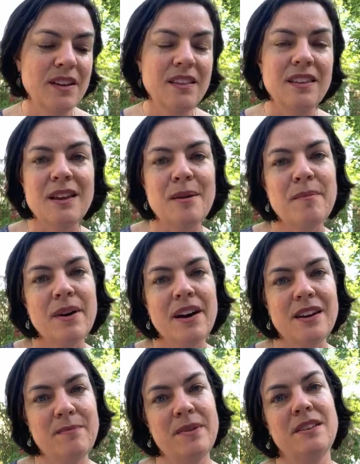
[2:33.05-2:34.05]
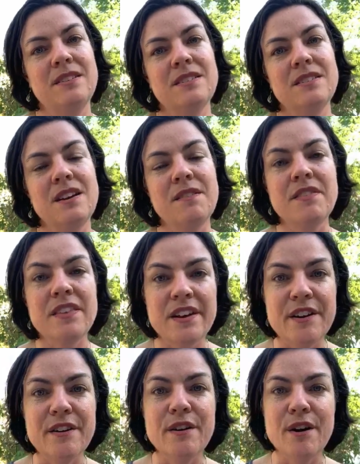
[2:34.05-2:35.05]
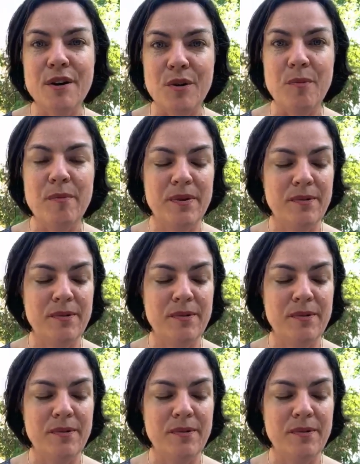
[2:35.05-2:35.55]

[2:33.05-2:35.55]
the embodiment of their hope.